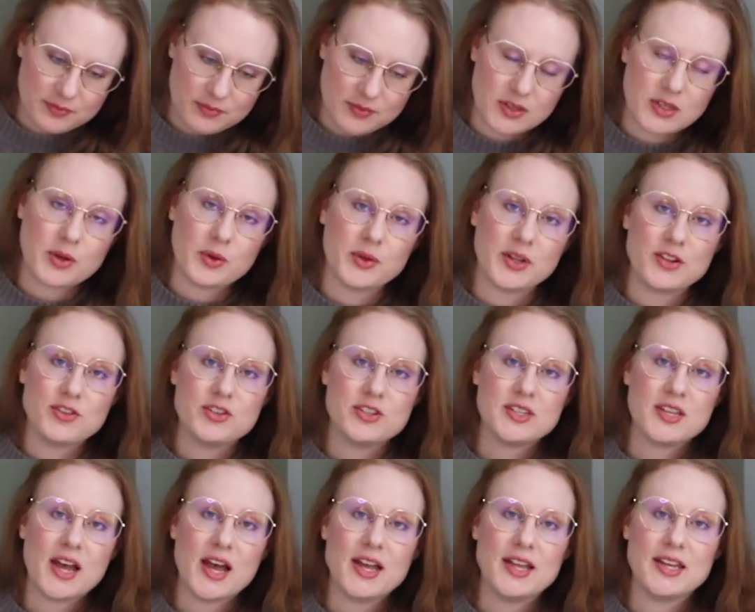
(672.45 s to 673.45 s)
So they
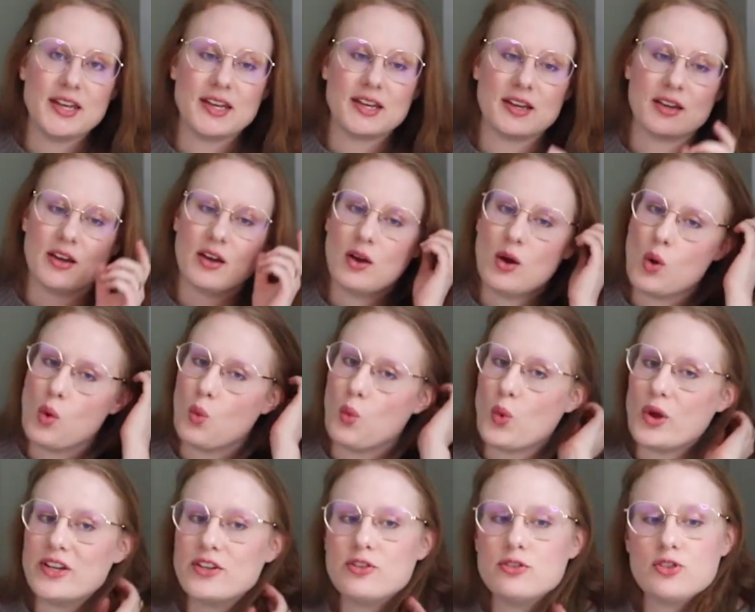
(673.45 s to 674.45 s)
just got like
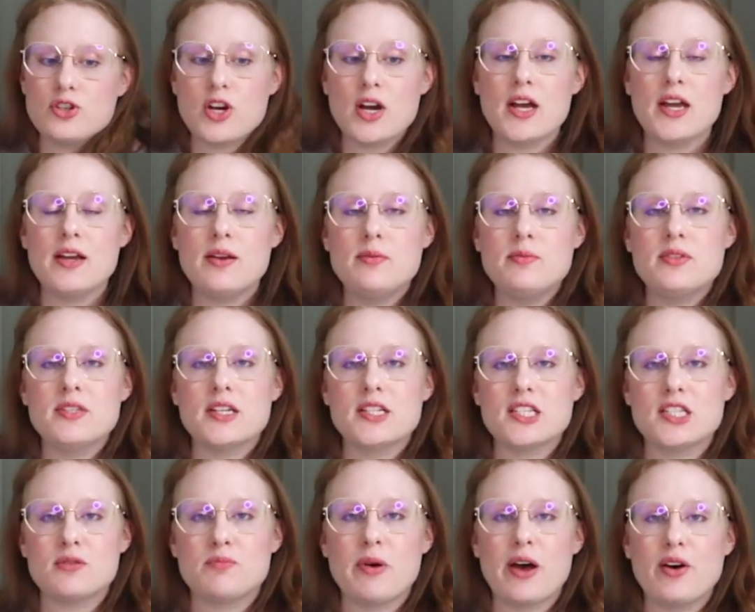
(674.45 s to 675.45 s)
wind chimes
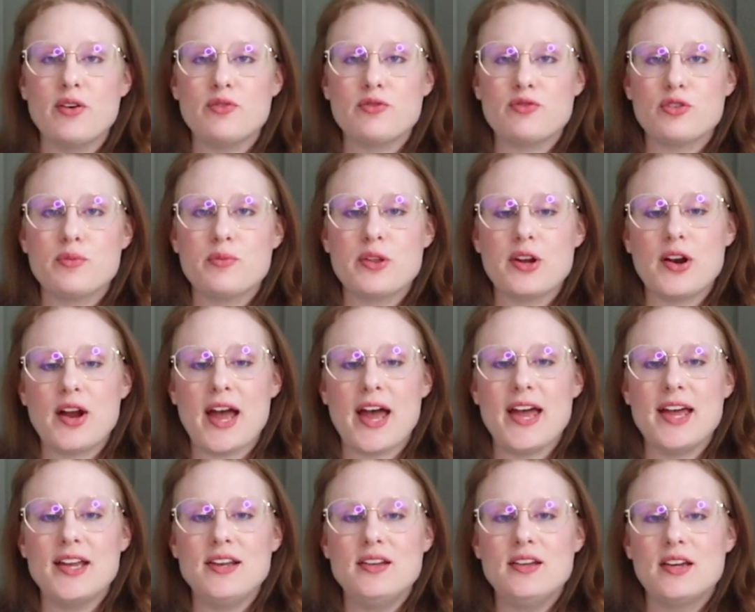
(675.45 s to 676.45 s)
that spout from their
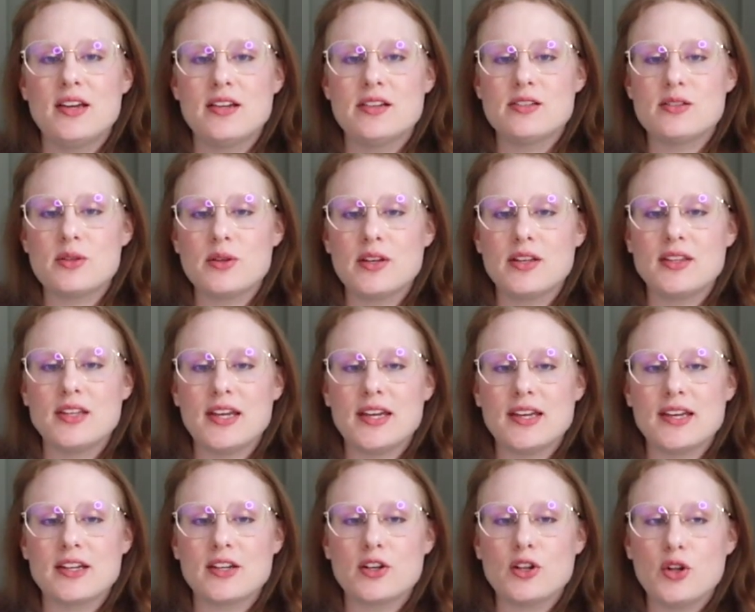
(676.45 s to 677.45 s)
head so that they
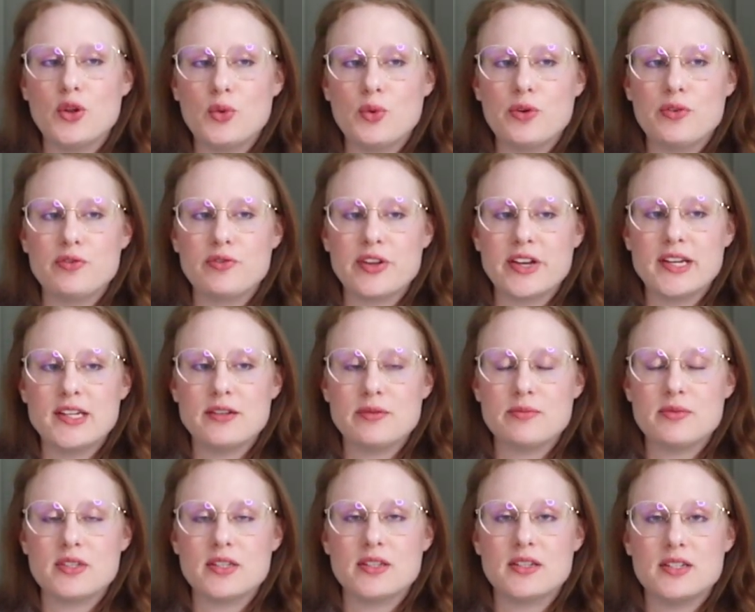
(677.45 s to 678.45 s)
can lure
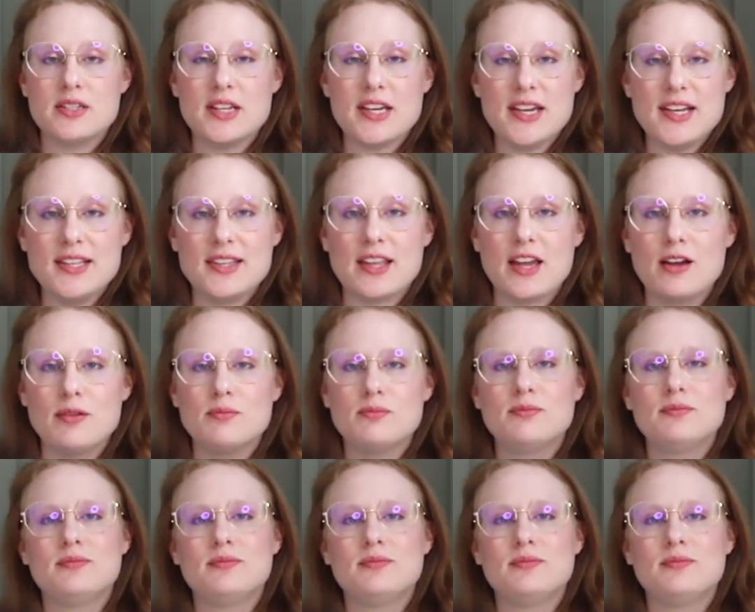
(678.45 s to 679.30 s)
victims in to eat them.